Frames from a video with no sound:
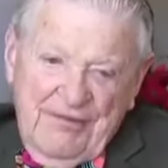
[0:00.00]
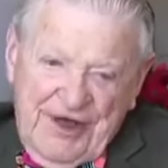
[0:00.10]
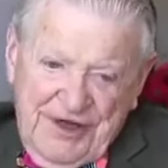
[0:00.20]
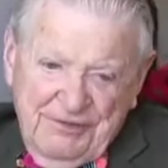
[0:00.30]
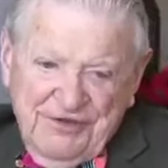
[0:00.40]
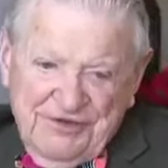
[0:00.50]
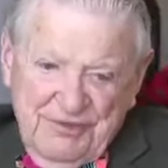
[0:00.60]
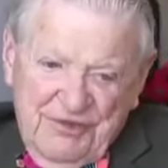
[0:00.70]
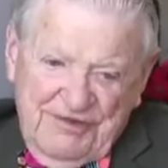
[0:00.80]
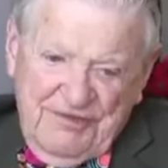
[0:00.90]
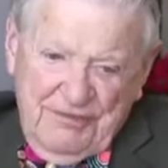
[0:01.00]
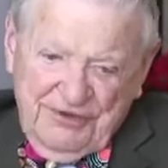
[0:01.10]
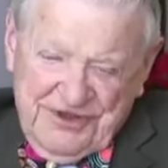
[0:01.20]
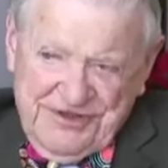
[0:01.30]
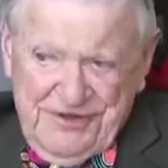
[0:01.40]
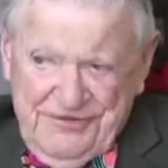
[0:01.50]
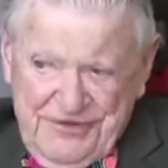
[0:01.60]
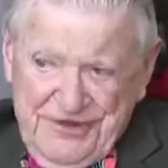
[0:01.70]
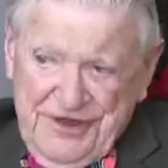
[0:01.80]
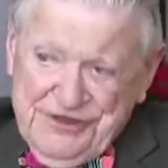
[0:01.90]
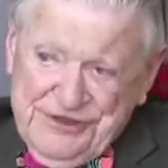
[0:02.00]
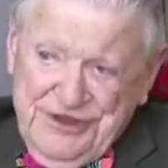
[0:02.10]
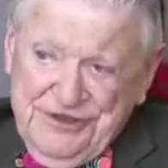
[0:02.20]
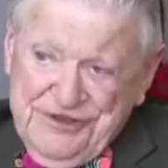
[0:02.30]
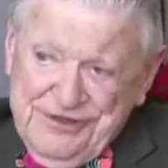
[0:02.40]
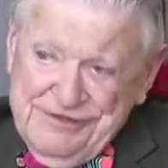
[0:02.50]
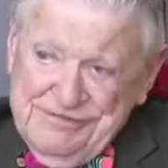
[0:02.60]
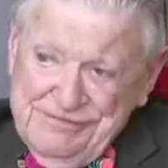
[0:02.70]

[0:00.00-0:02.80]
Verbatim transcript: Mine was above the President of the United States.